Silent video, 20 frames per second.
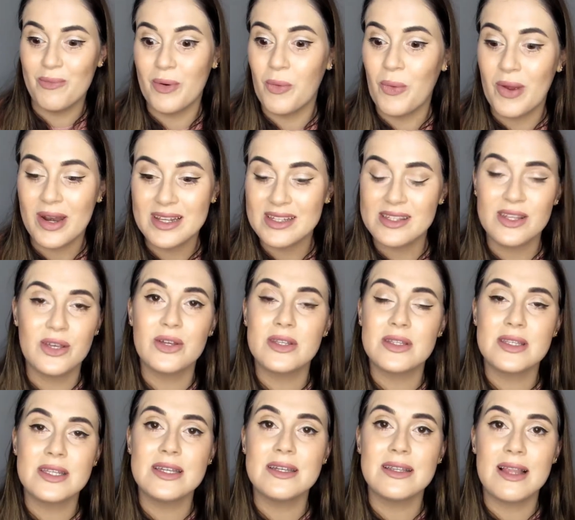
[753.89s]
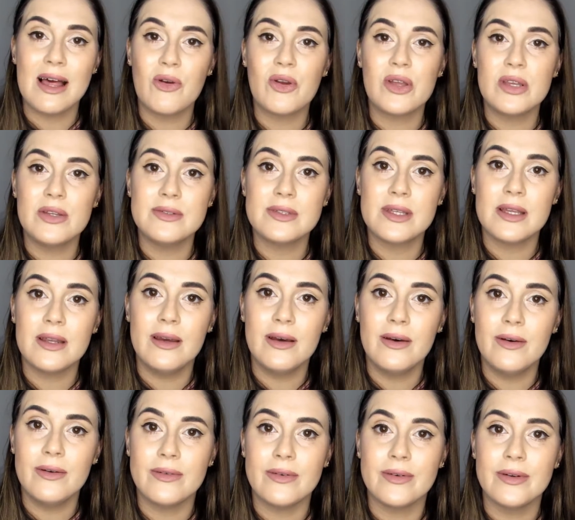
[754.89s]
But when it's a good deal, how can you say
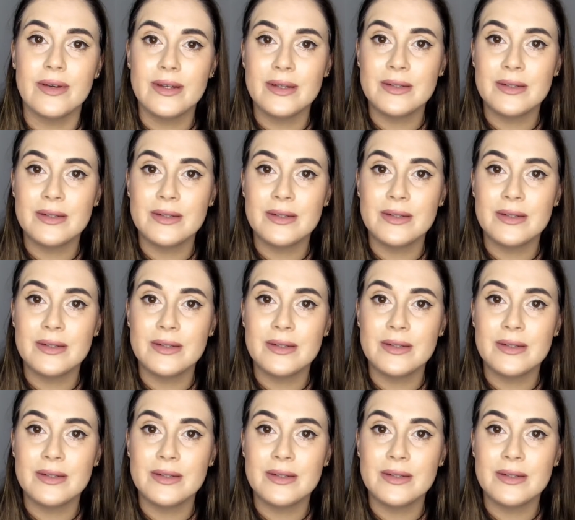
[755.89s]
no?